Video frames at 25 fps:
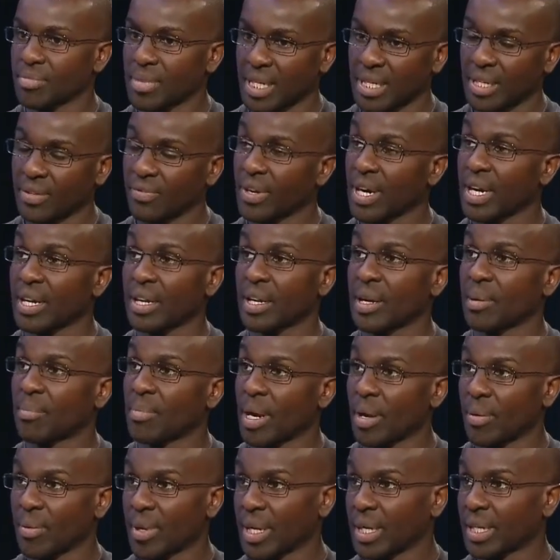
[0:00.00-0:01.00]
they divide it up
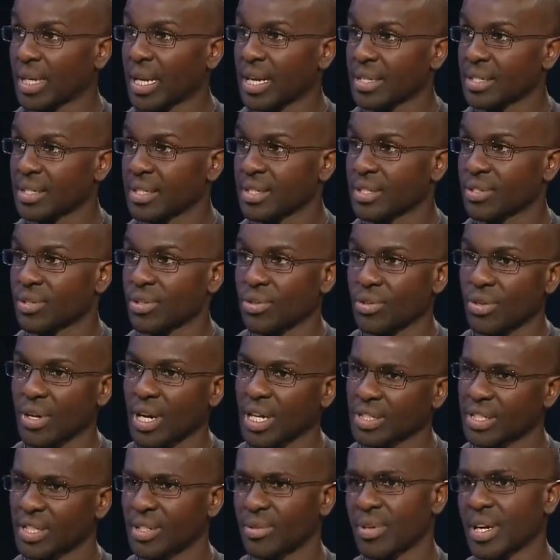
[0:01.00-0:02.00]
by weight classes, mm -hmm. so mm-hmm. you're
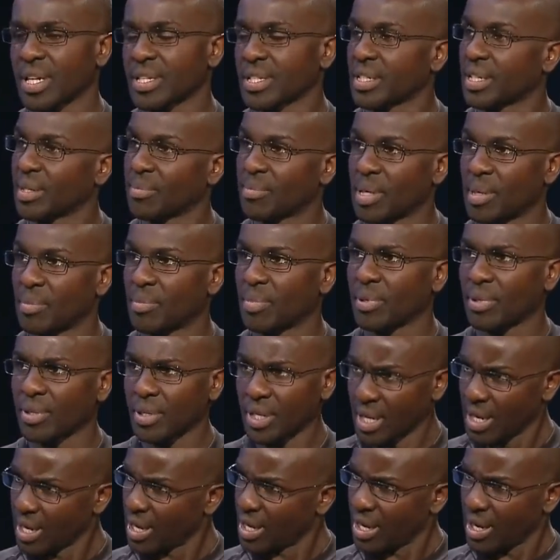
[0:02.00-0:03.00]
actually wrestling
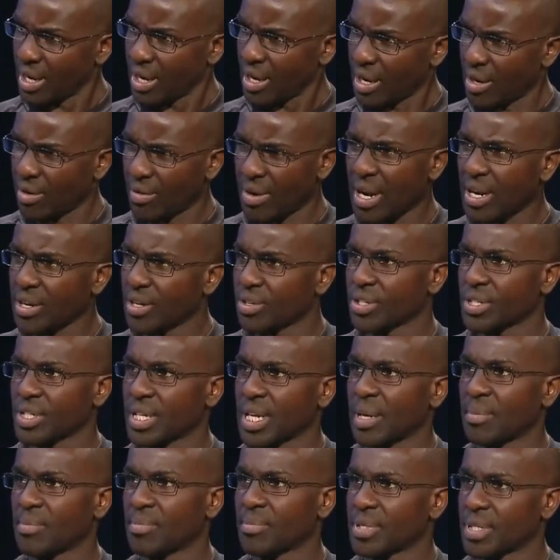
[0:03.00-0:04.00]
people around your
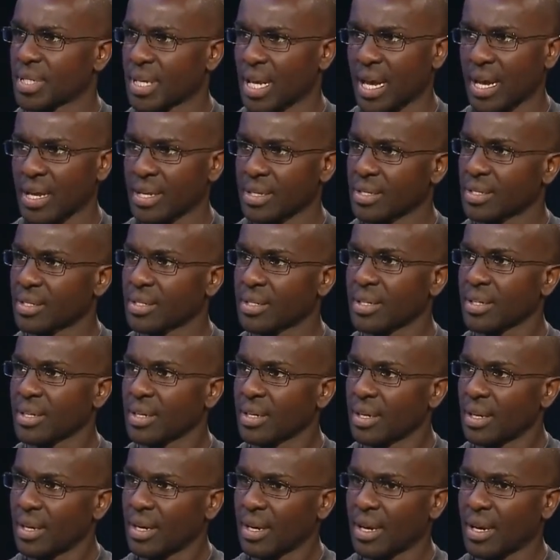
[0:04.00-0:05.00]
same okay. size
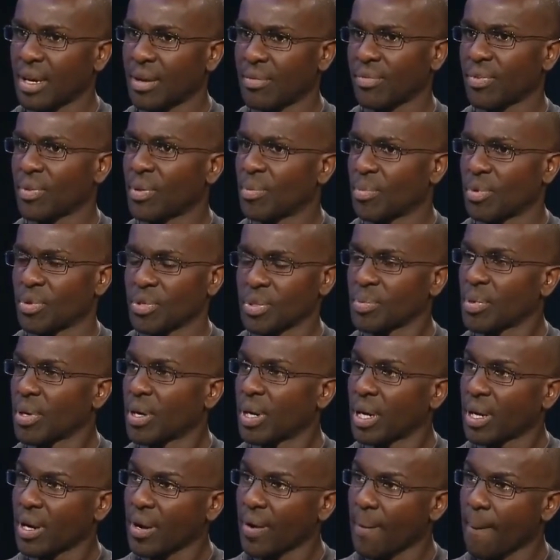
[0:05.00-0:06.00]
uh, okay. for the most
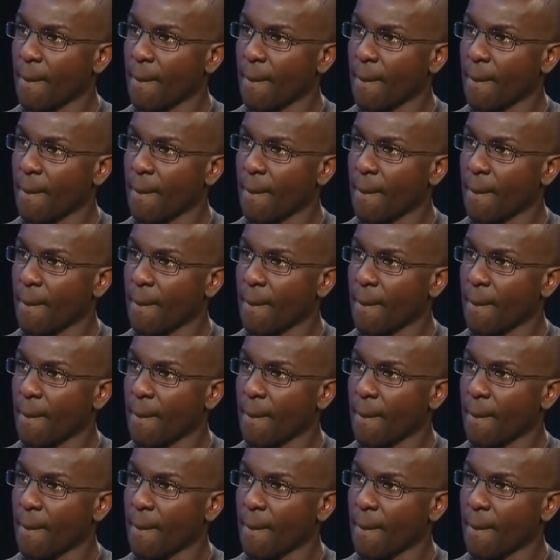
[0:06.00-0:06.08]
part.